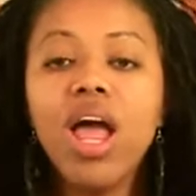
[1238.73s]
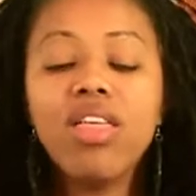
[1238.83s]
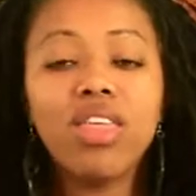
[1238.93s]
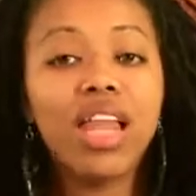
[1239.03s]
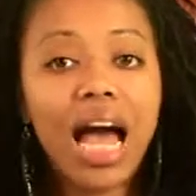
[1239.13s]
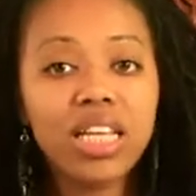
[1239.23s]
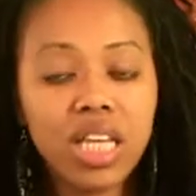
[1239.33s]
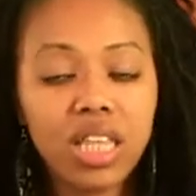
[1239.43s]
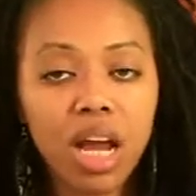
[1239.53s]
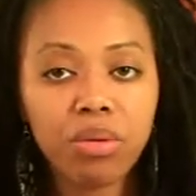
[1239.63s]
And the last
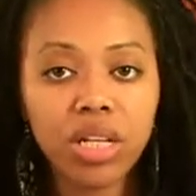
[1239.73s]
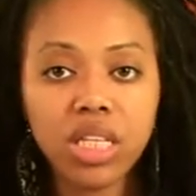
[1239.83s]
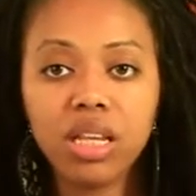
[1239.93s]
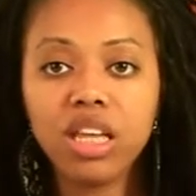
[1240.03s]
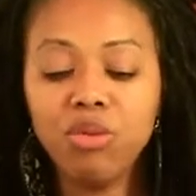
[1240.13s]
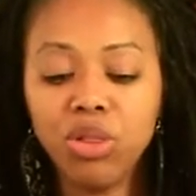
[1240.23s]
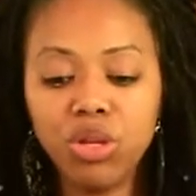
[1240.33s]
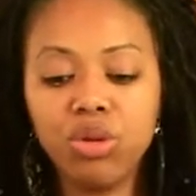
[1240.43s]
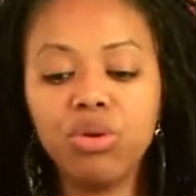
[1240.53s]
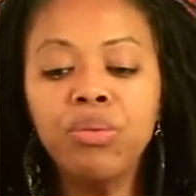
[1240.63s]
thing that I wanted to leave with
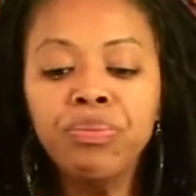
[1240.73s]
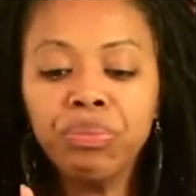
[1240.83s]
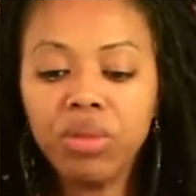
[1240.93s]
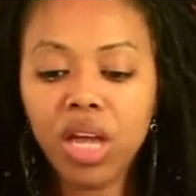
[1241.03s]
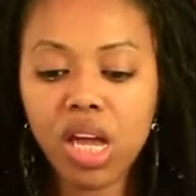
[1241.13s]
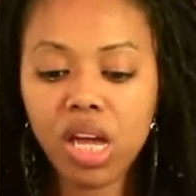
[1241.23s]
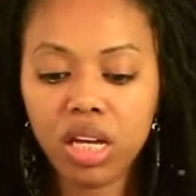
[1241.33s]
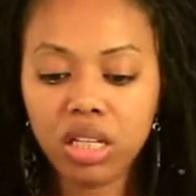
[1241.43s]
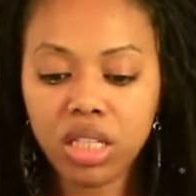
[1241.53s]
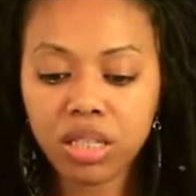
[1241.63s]
you
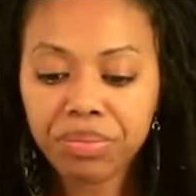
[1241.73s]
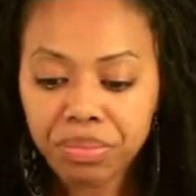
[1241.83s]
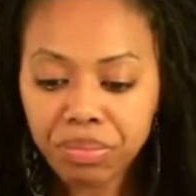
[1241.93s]
is